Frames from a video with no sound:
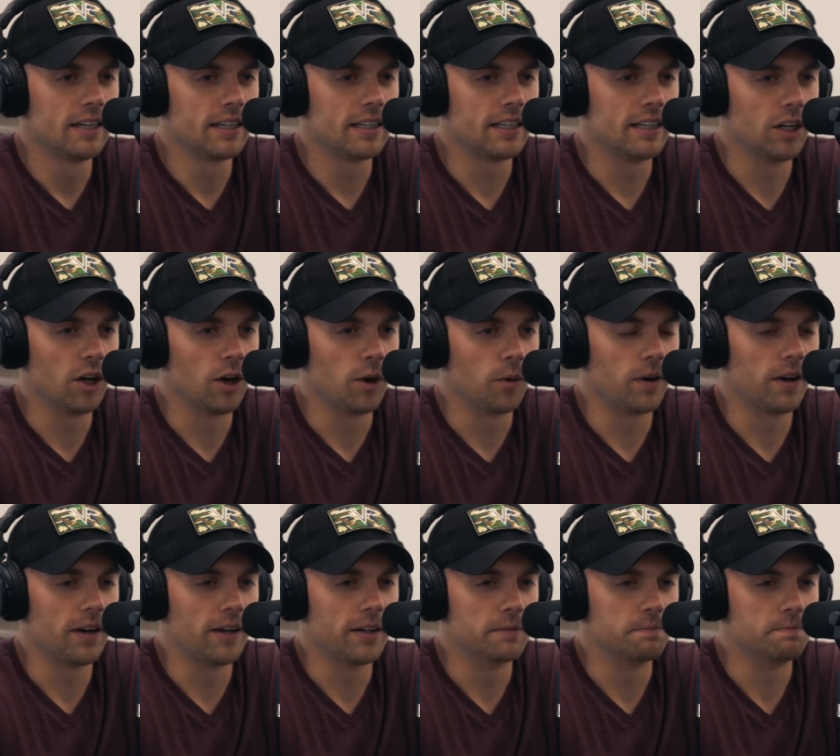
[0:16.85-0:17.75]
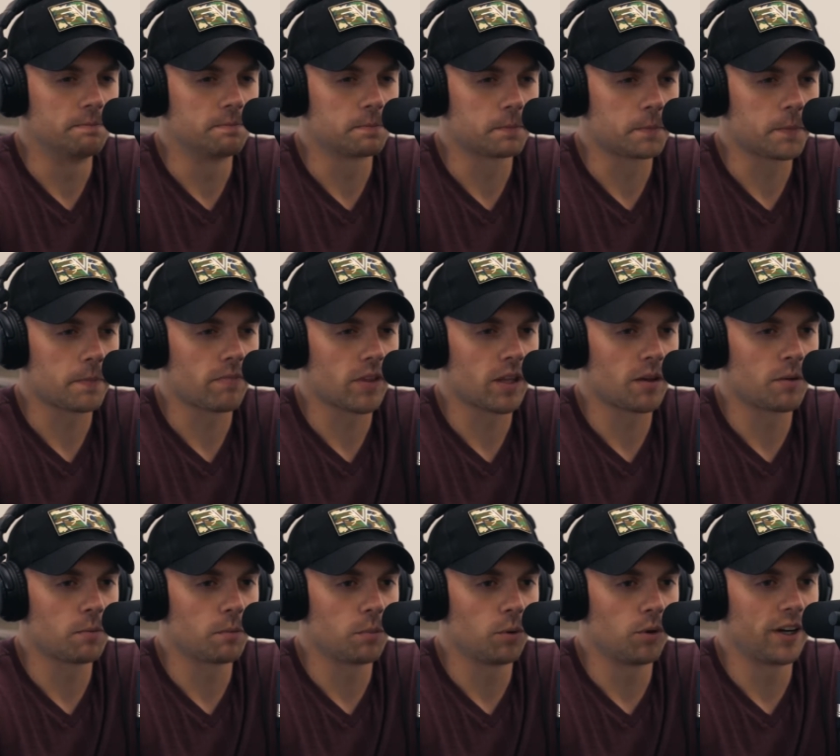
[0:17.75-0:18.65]
you know, um,
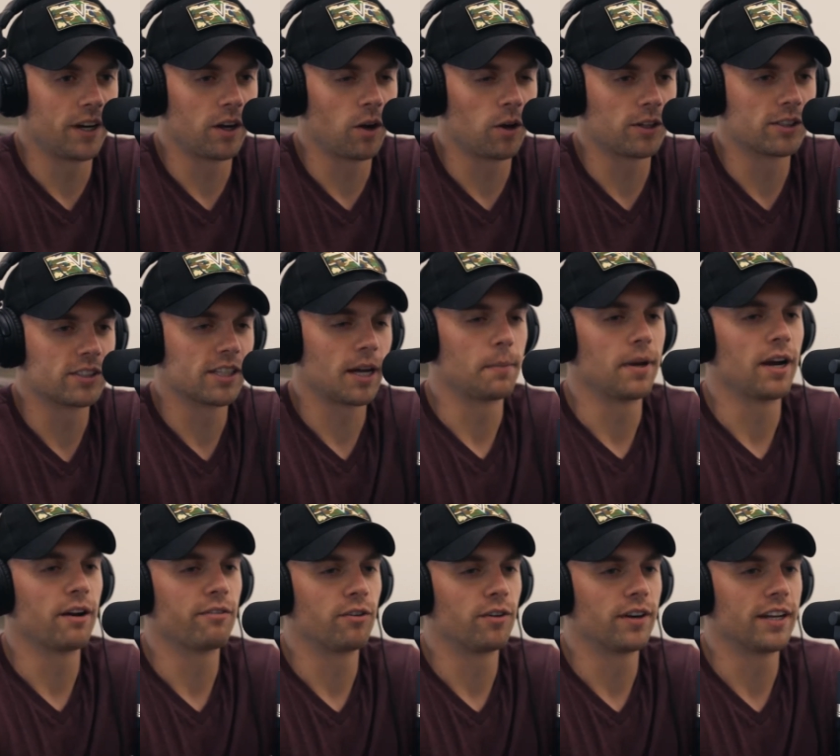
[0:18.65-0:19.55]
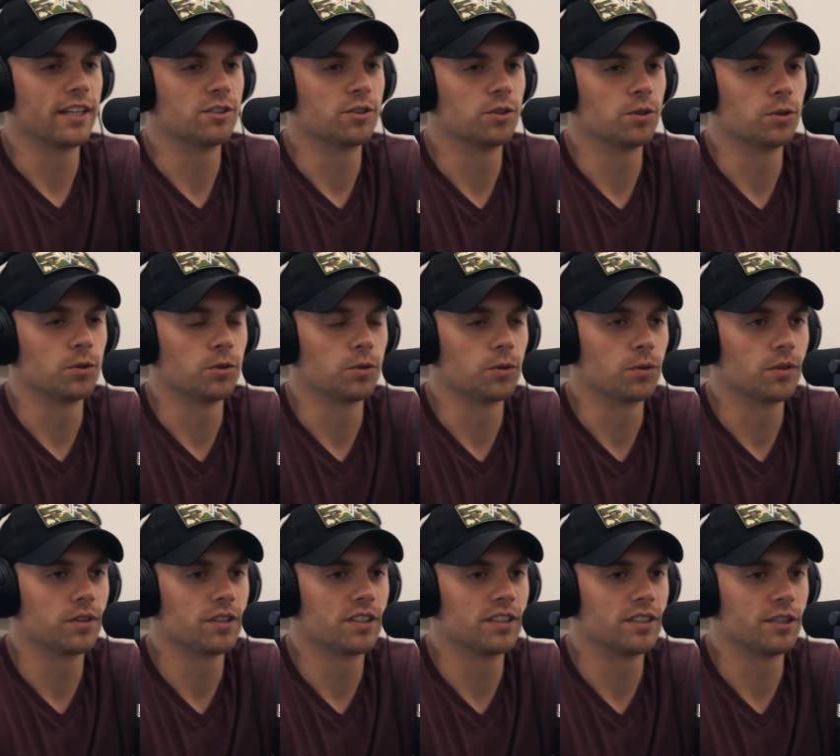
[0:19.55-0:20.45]
putting all your time and effort
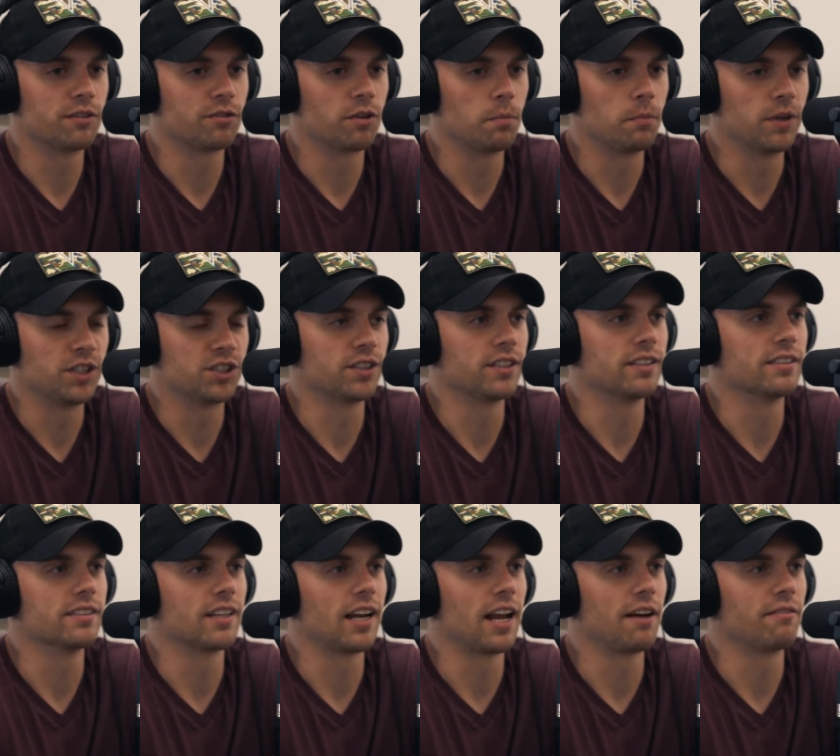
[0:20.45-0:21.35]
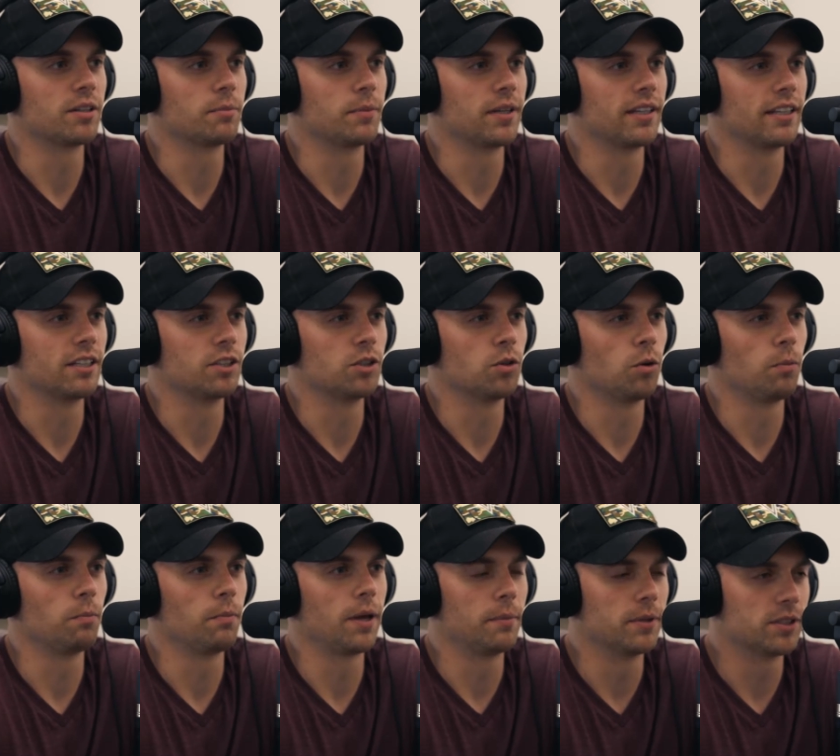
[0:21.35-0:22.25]
into different missions and having to be the
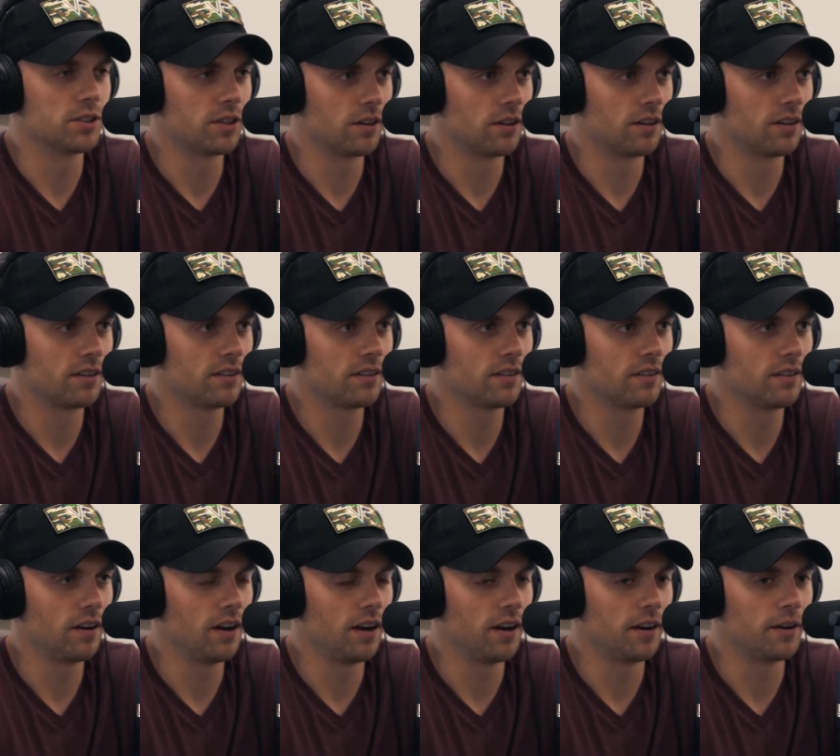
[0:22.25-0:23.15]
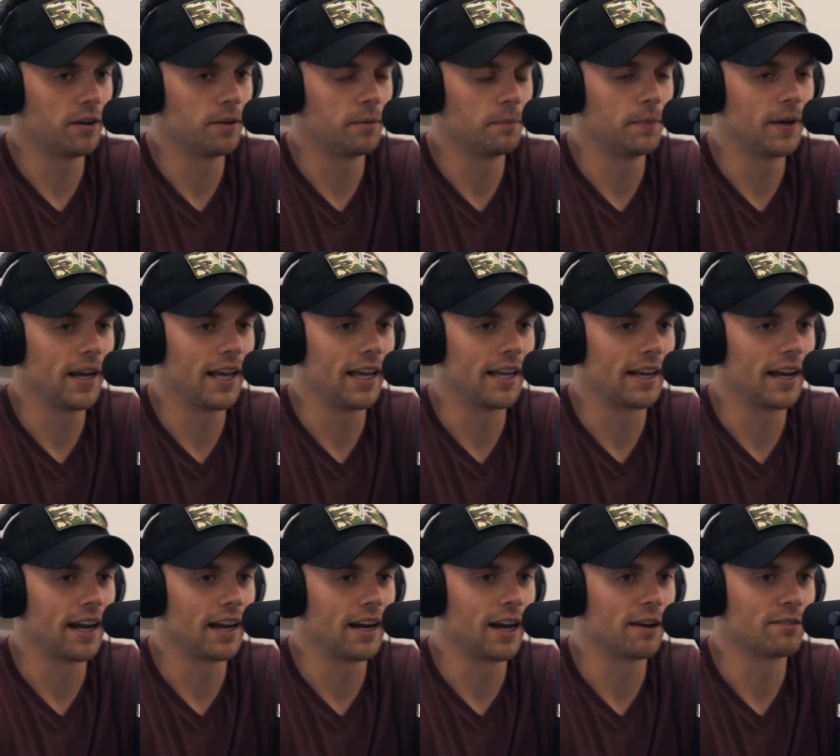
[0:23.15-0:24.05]
adult babysitter. Um, and
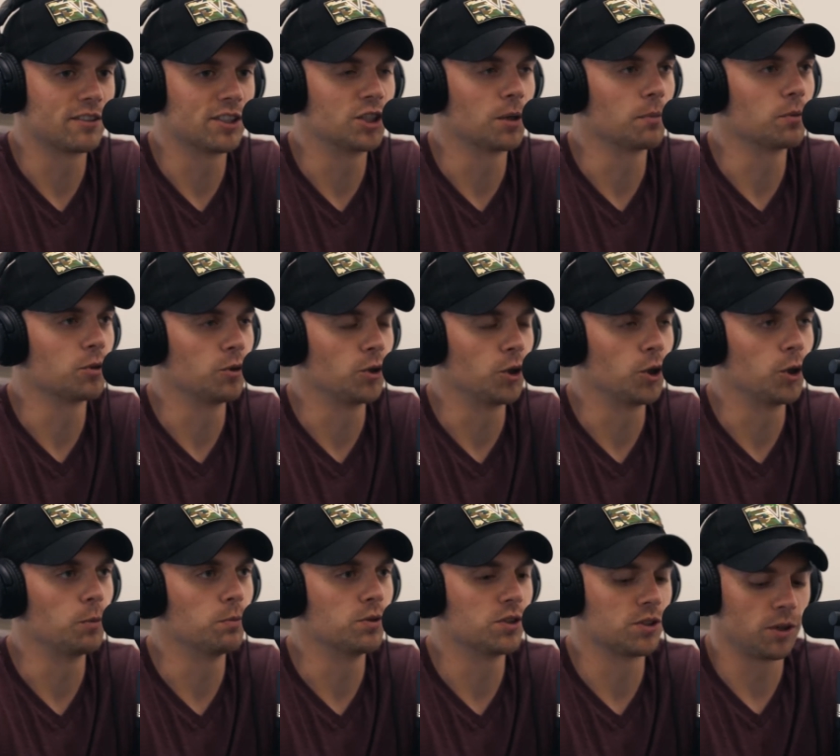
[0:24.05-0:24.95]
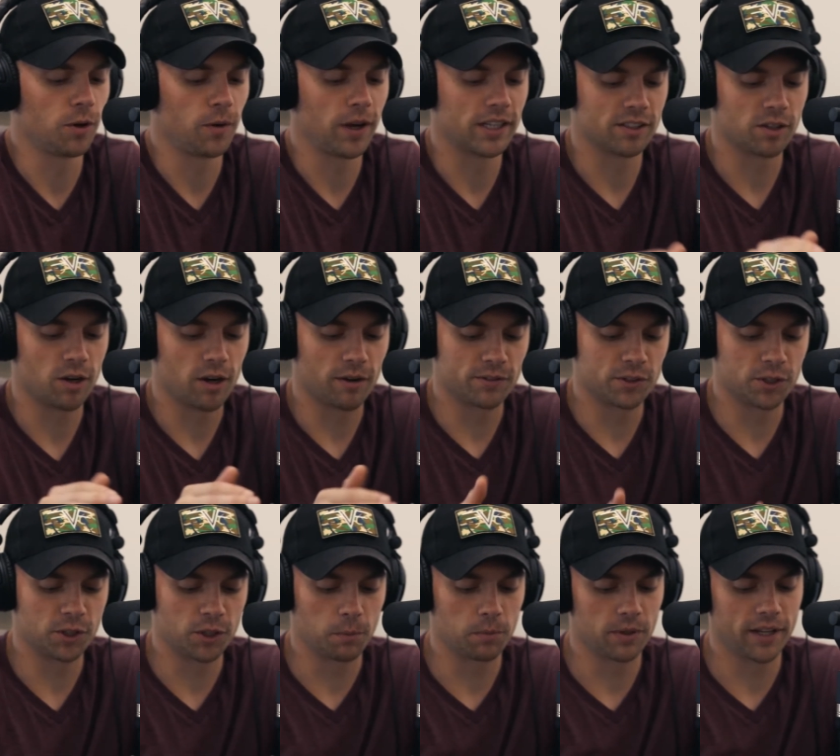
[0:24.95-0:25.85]
kind of have to jump through the hoops. So, as an
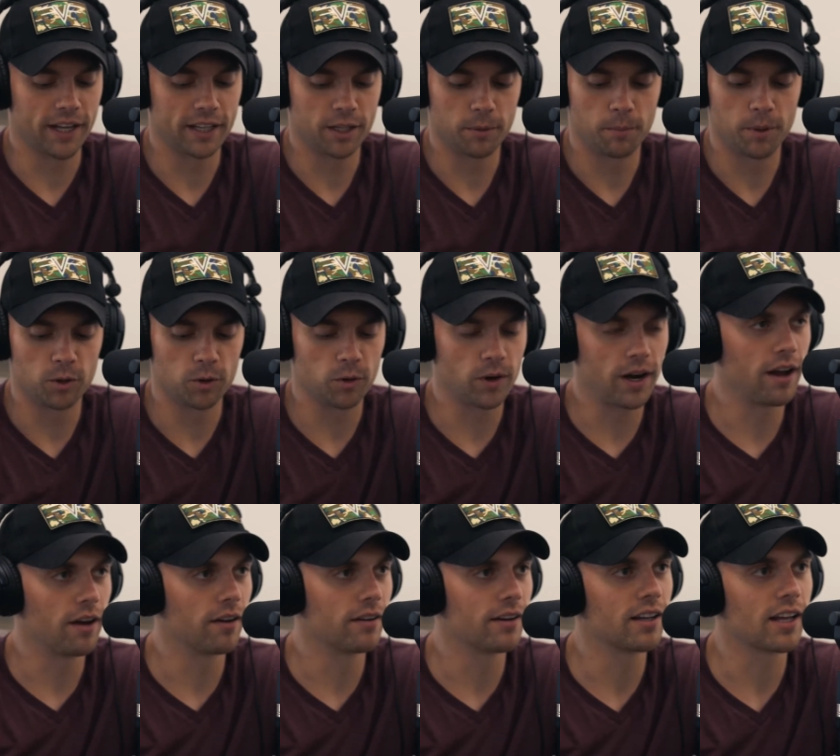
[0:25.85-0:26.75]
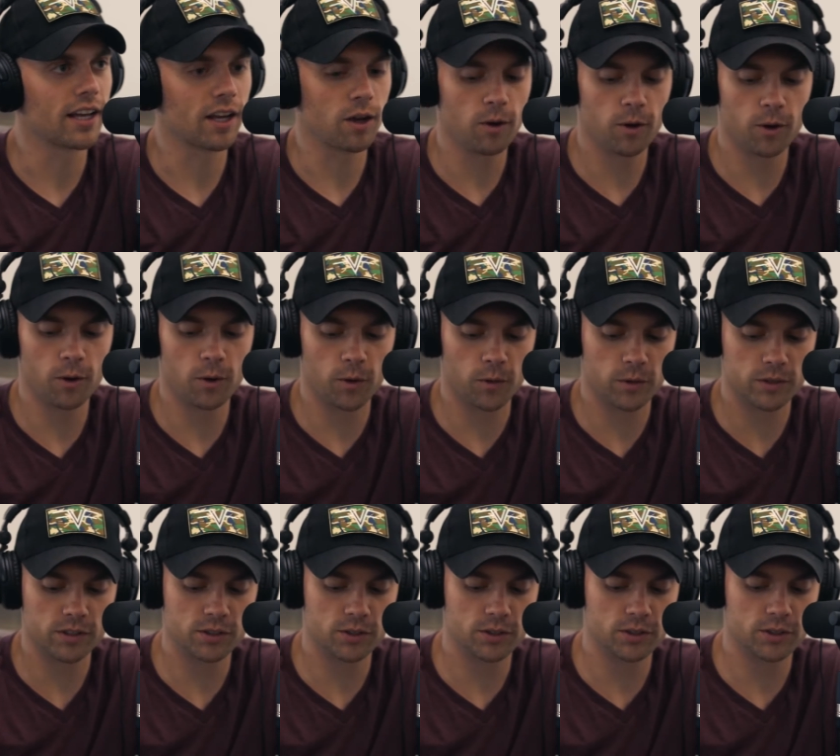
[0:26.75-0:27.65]
officer, you're playing the middle ground. Like, oh,
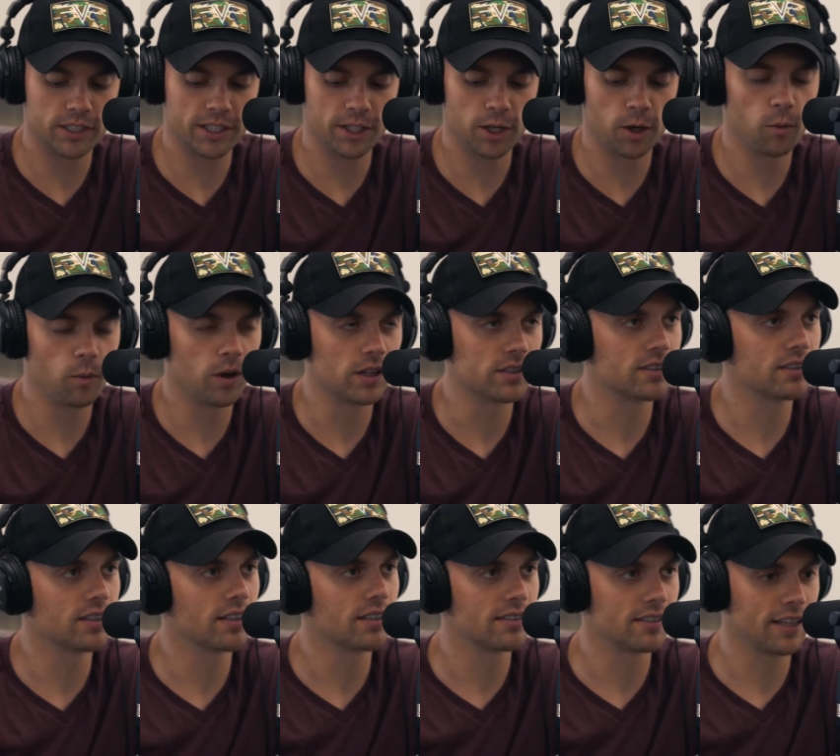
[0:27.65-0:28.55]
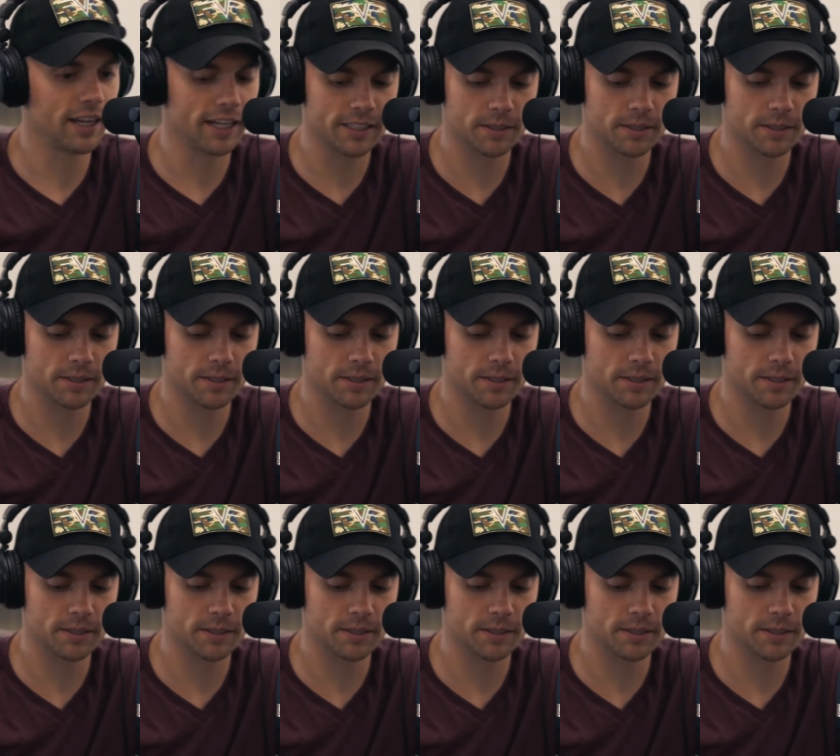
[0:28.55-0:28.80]
CEO wants this,